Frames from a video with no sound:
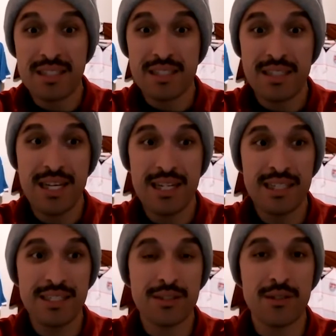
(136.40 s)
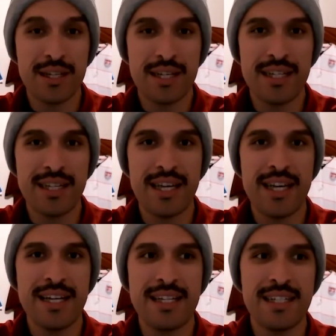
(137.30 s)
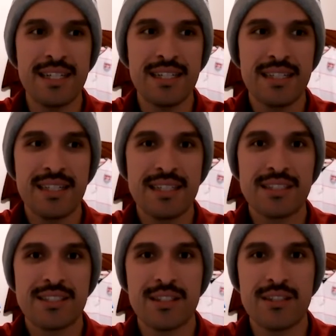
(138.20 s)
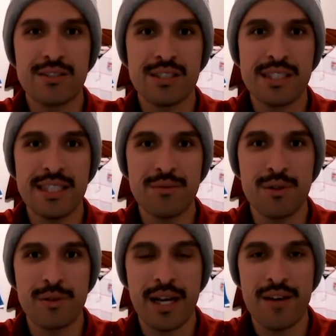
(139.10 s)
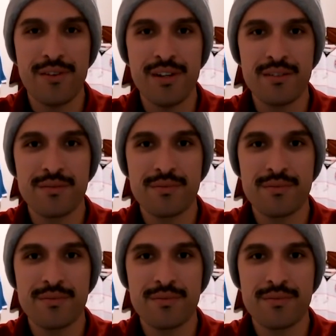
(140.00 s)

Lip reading: yeah, let's go ahead and start to see what we have here.